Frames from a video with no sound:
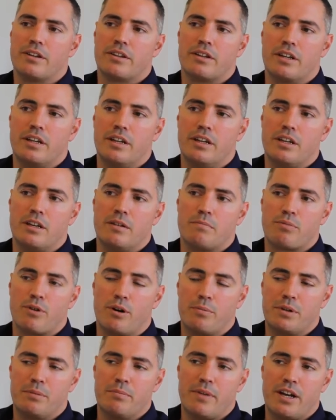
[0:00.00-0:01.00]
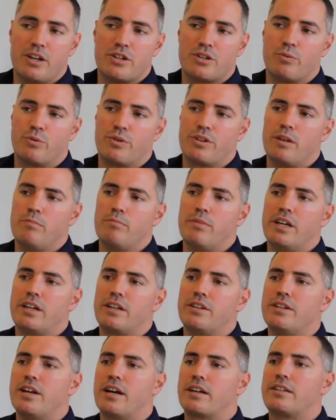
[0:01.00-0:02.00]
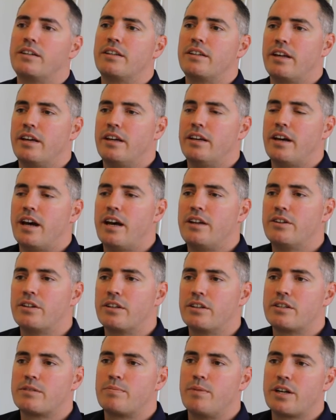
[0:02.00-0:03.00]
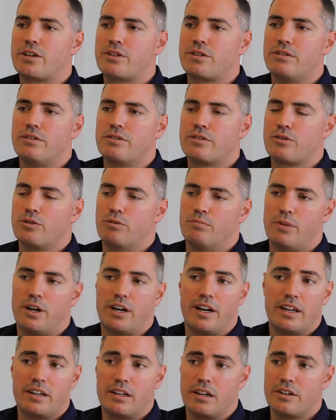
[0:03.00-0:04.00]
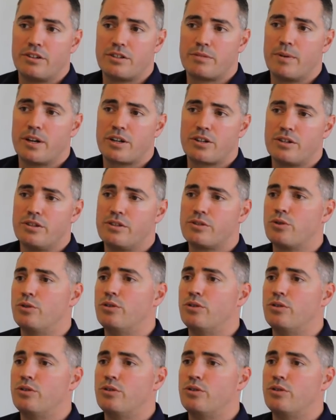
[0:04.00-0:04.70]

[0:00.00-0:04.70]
The property manager will then be conducting their annual inspections or biannual inspections,